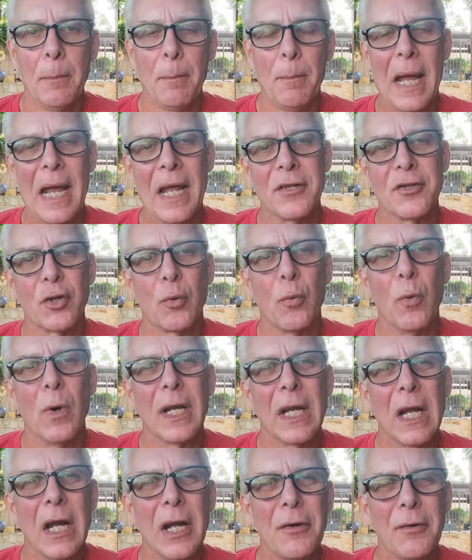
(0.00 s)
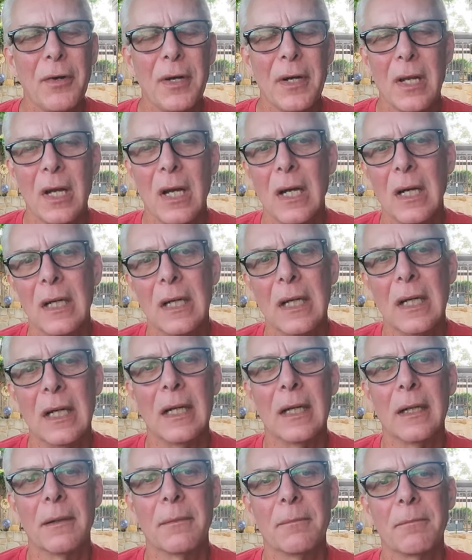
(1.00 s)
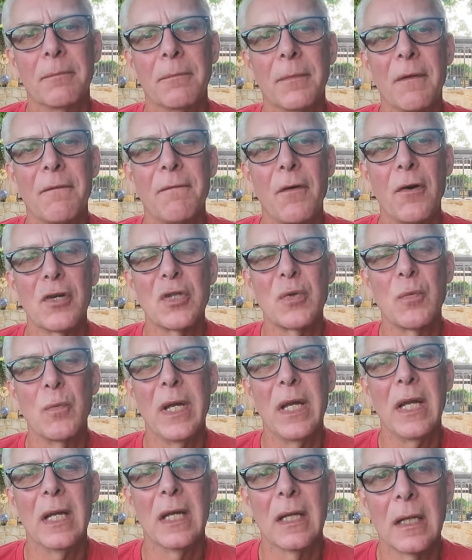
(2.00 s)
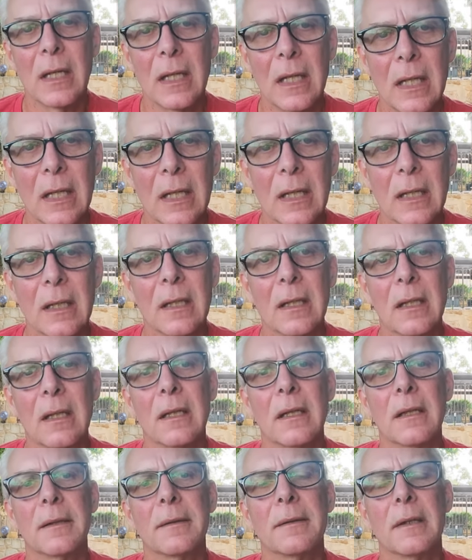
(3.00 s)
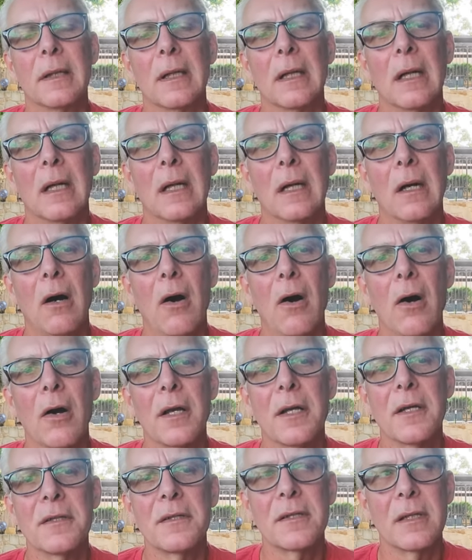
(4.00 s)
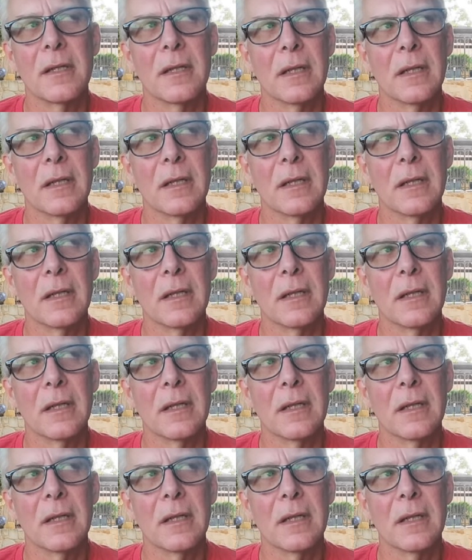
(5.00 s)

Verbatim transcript: Badger 100, uh, the first weekend in August.